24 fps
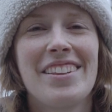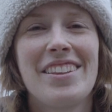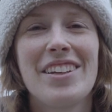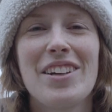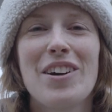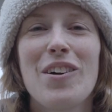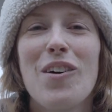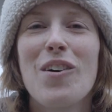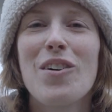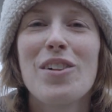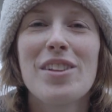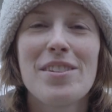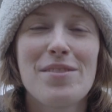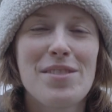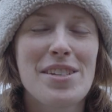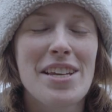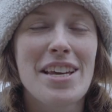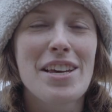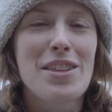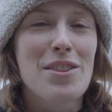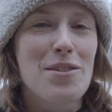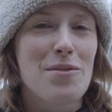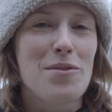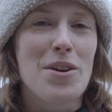The goal of
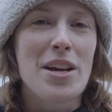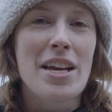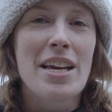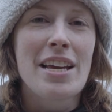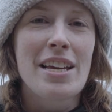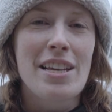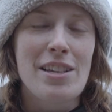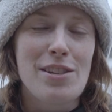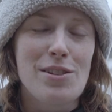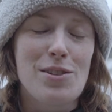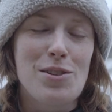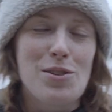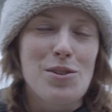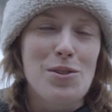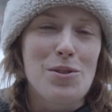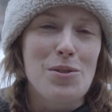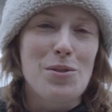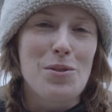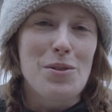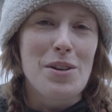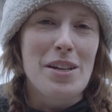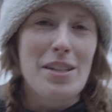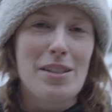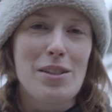Take the Rake is
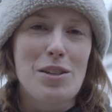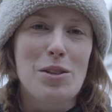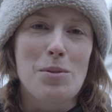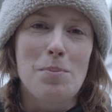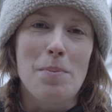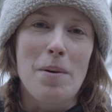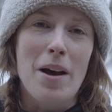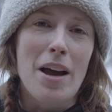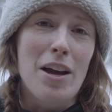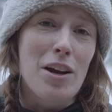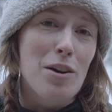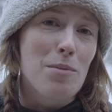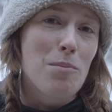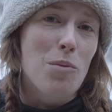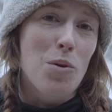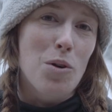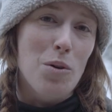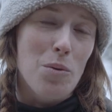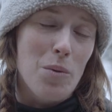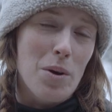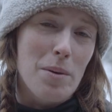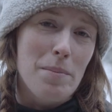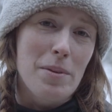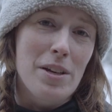to inspire
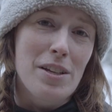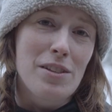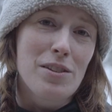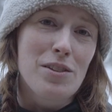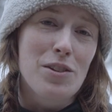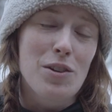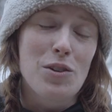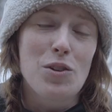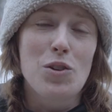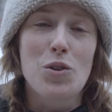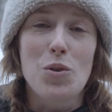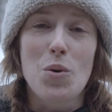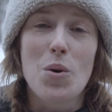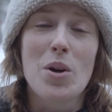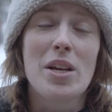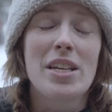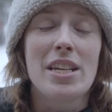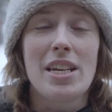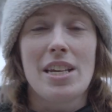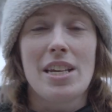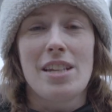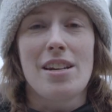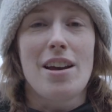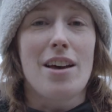more women to
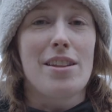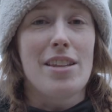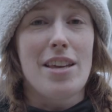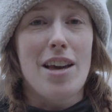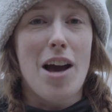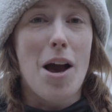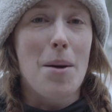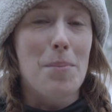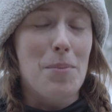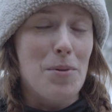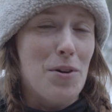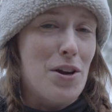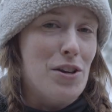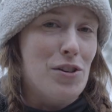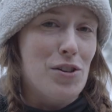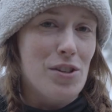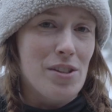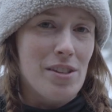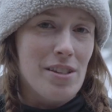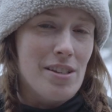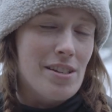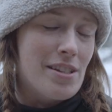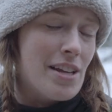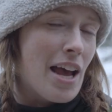join in on the
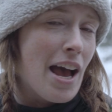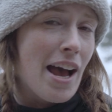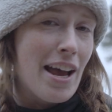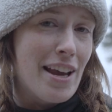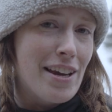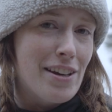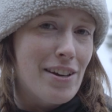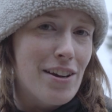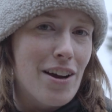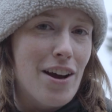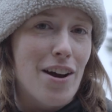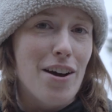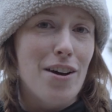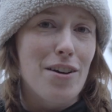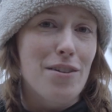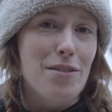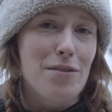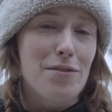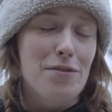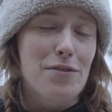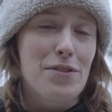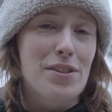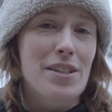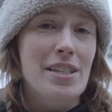operations side
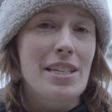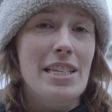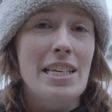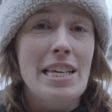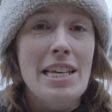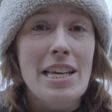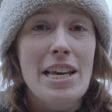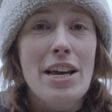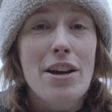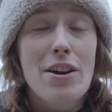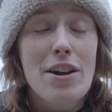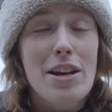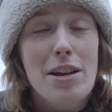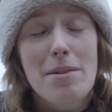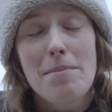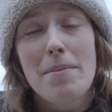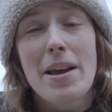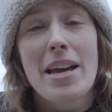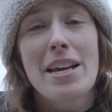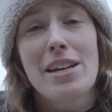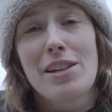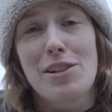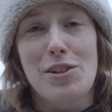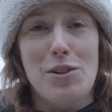of ski area
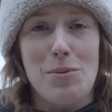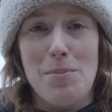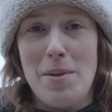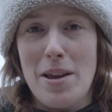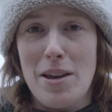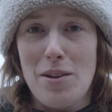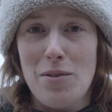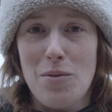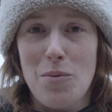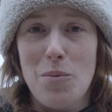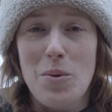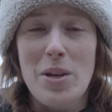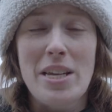management.